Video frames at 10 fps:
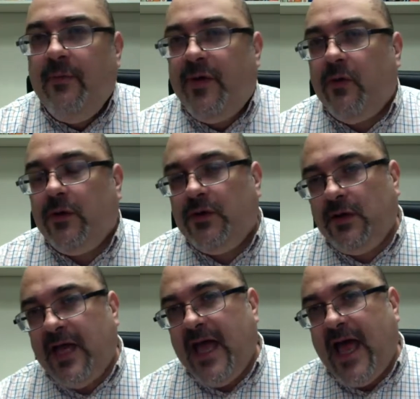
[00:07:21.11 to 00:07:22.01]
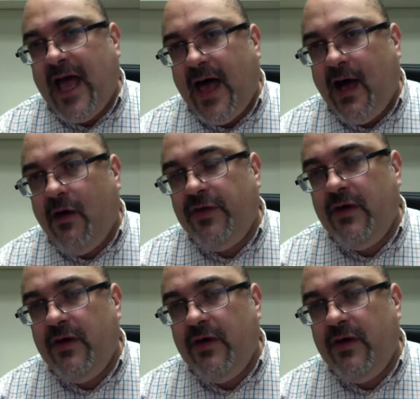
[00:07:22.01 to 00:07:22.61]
but we're looking at how